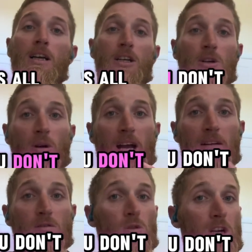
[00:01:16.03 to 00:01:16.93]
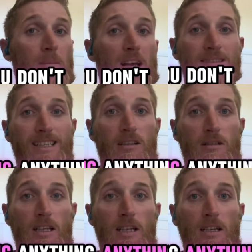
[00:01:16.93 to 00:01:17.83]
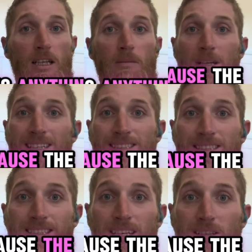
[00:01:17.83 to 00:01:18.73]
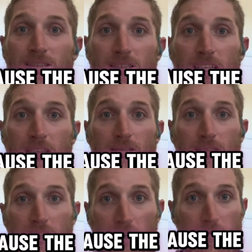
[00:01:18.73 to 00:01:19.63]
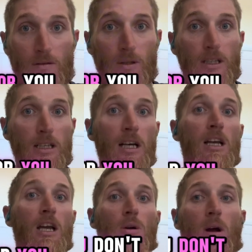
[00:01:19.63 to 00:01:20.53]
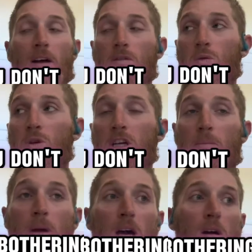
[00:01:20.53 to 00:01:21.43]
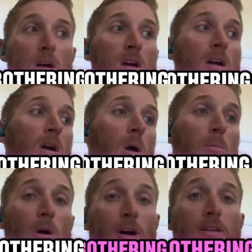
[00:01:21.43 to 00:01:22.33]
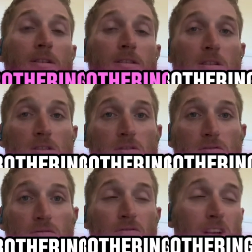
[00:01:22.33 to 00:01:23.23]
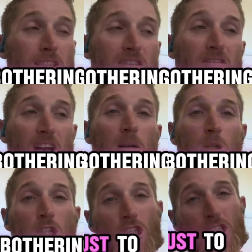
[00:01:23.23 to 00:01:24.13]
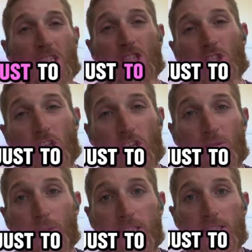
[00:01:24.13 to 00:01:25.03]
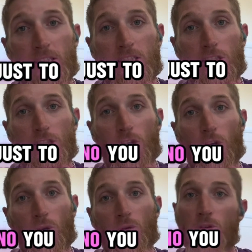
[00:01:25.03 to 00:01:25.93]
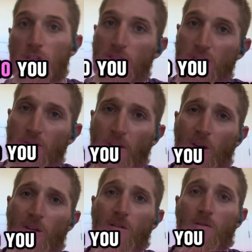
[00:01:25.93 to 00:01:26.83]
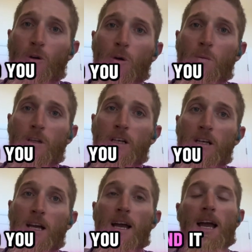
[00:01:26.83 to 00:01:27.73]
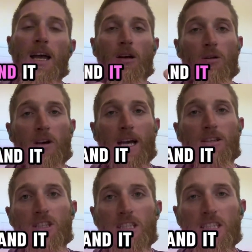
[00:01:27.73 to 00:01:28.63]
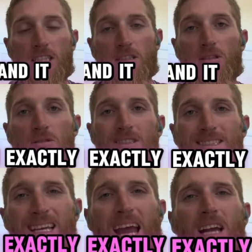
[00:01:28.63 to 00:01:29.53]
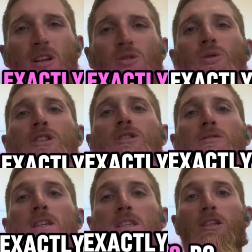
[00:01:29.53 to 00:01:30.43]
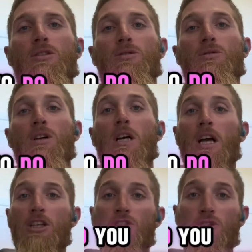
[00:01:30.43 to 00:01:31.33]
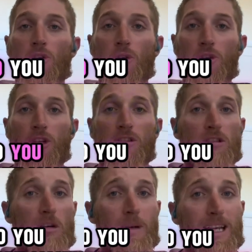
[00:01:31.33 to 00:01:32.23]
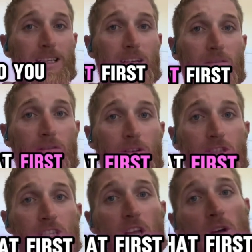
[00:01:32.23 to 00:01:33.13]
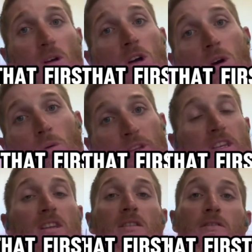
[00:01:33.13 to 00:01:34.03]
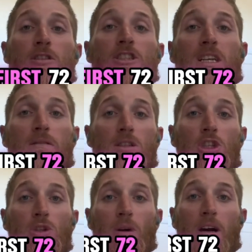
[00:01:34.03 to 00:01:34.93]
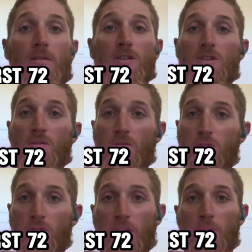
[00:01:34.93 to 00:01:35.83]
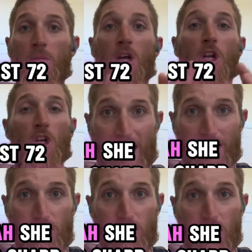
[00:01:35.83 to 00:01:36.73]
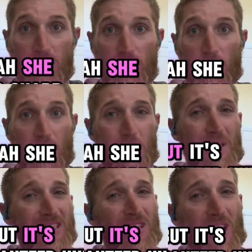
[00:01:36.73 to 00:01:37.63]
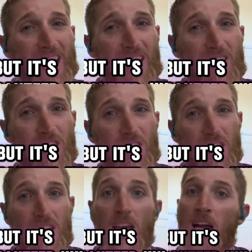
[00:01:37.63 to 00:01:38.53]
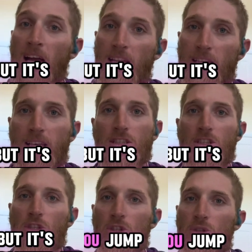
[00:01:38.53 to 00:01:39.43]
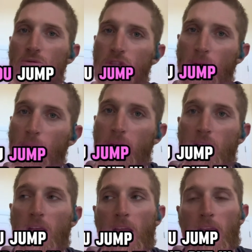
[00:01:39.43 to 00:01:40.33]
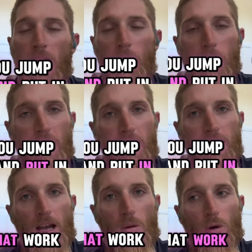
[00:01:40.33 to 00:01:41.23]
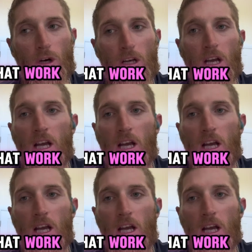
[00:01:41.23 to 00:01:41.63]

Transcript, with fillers: You don't have to worry about selling anything because the selling and telling is done for you. You don't have to worry about bothering those friends and family just to start your business. No, you just follow the formula and it will actually teach you exactly what you need to do so you can start making that first sale within the first 72 hours from actually getting started. But it's not guaranteed unless you jump in and put in that work